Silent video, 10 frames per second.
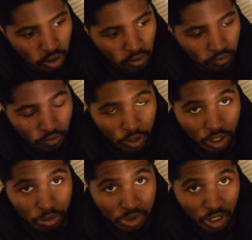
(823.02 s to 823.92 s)

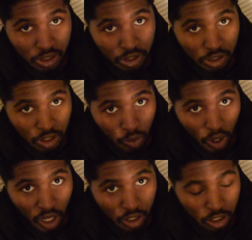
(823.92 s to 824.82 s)
freedom, justice,
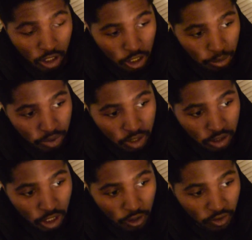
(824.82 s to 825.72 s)
equality, and
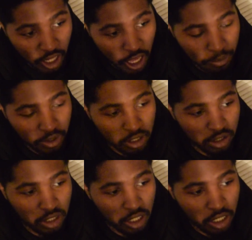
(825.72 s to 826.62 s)
peace, love, and happiness,
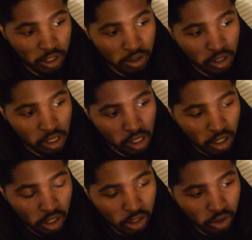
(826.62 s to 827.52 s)
then
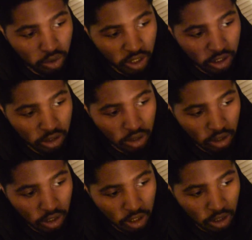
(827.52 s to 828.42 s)
you get your
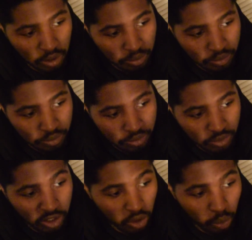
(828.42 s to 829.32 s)

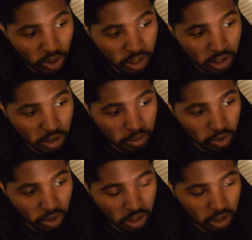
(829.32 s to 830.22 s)
wisdom.
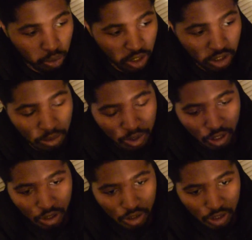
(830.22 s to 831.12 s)
You get to wisdom and
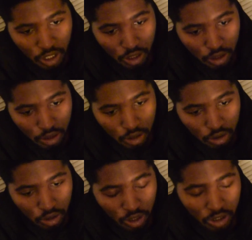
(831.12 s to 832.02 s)
understanding,
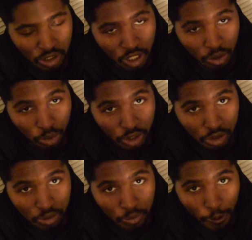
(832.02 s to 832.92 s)
or understanding
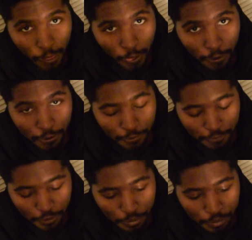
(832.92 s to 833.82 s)
wisdom. You
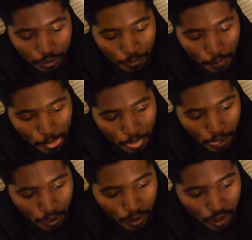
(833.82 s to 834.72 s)
feel me?
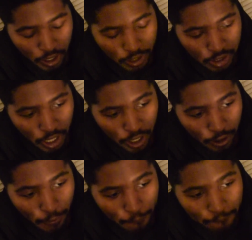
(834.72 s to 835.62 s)
And that's how that
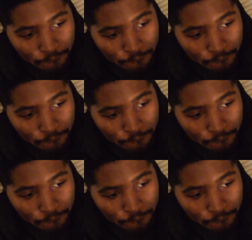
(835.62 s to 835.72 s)
go.